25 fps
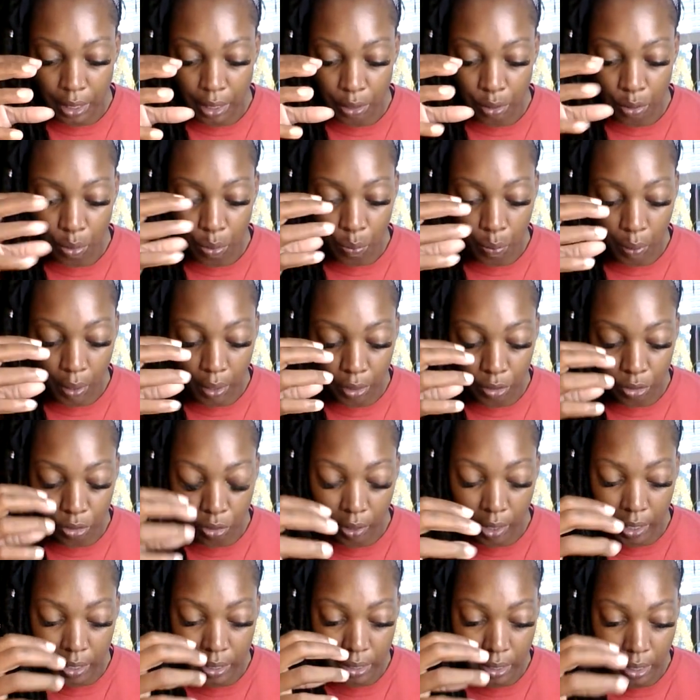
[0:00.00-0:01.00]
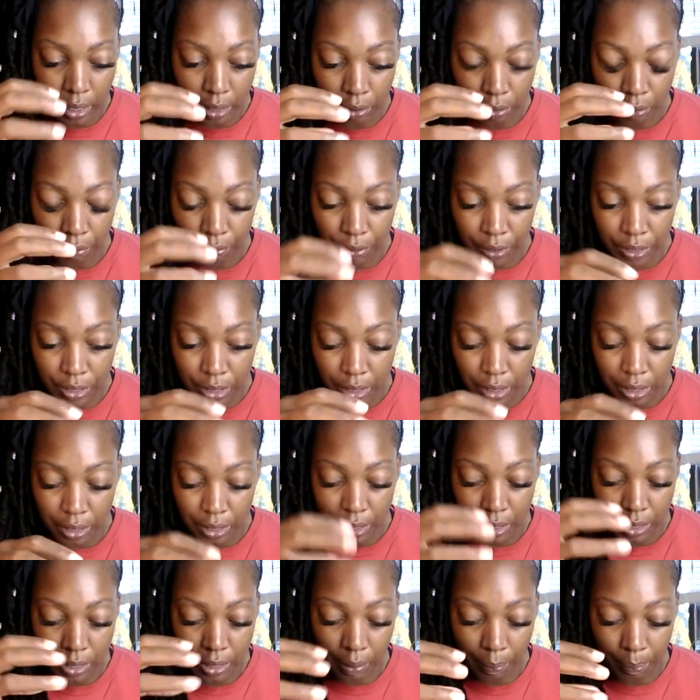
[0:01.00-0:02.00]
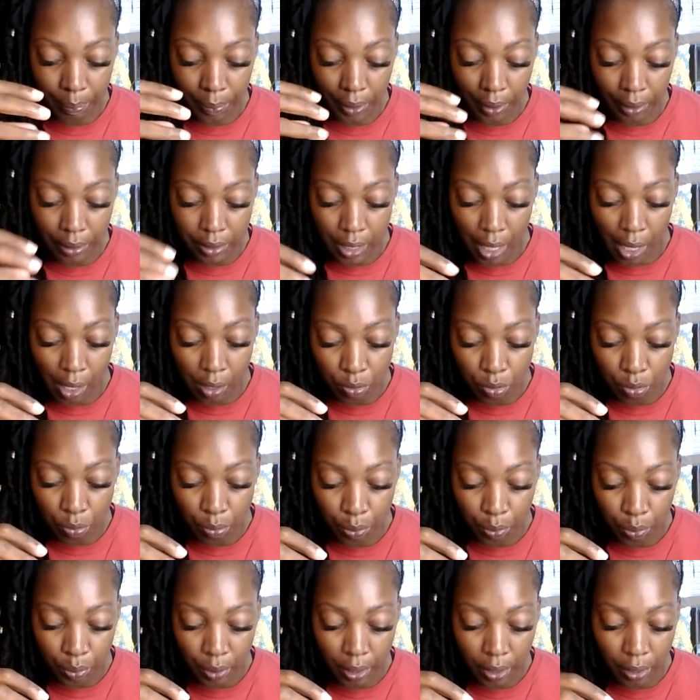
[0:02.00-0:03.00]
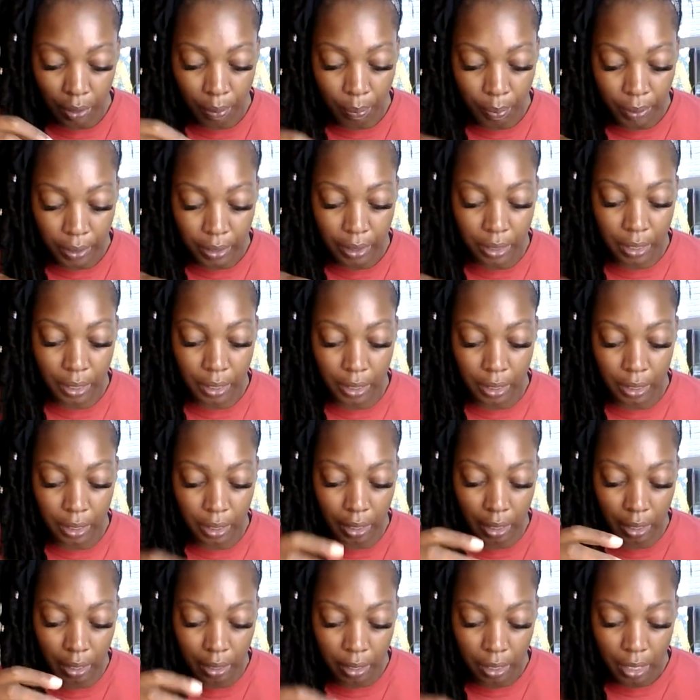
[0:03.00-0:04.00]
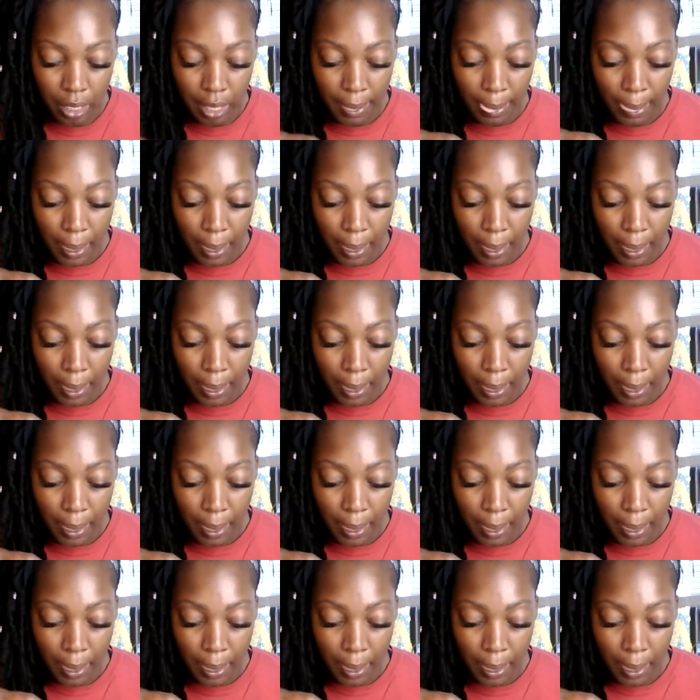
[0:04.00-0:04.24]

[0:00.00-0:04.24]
You want to translate your vision into something tangible here, but then again,